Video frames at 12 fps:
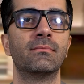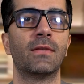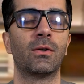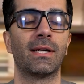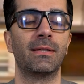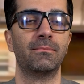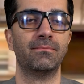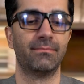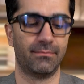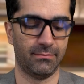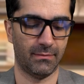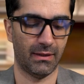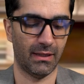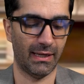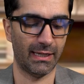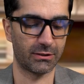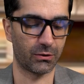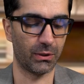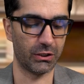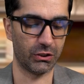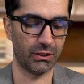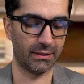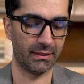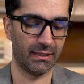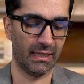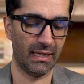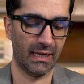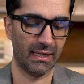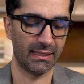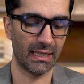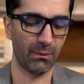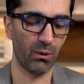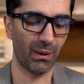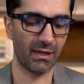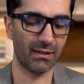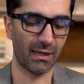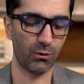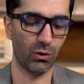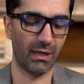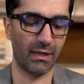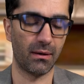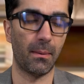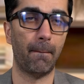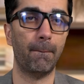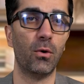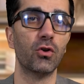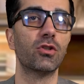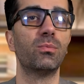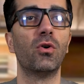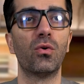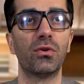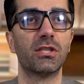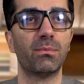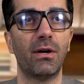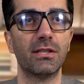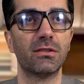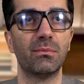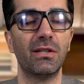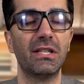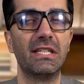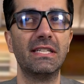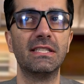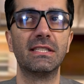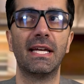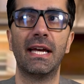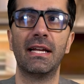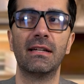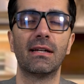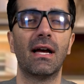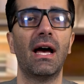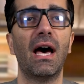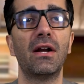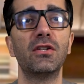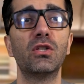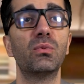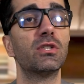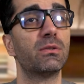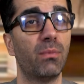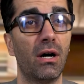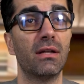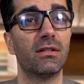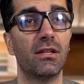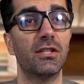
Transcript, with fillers: okay, last question. Tell me about a time you had multiple responsibilities and how did you respond to